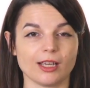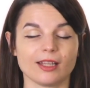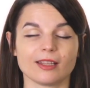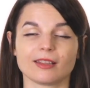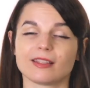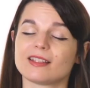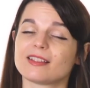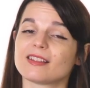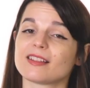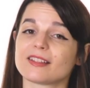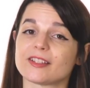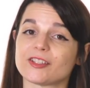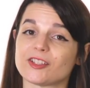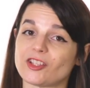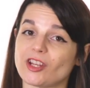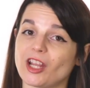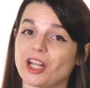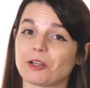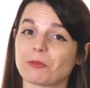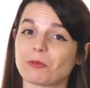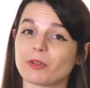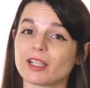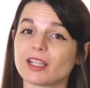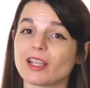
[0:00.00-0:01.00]
This is
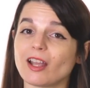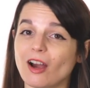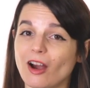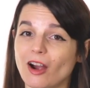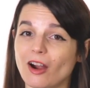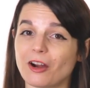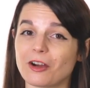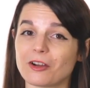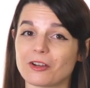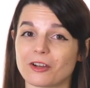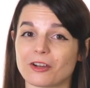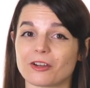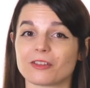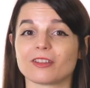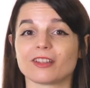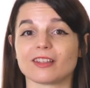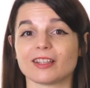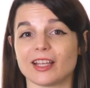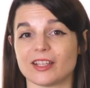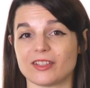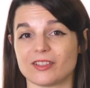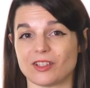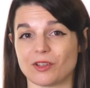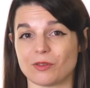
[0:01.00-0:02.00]
generally harder the
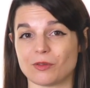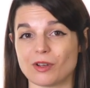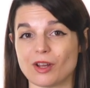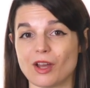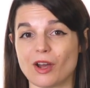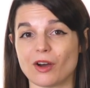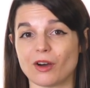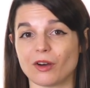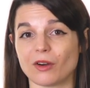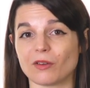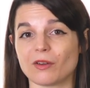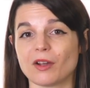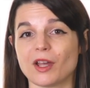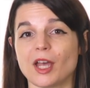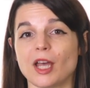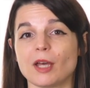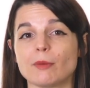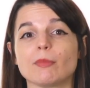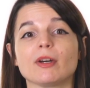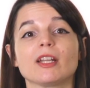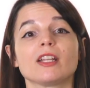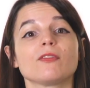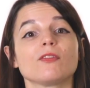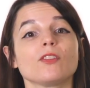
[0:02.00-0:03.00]
less you know,
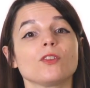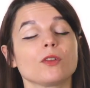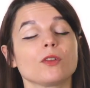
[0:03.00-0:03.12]
but if you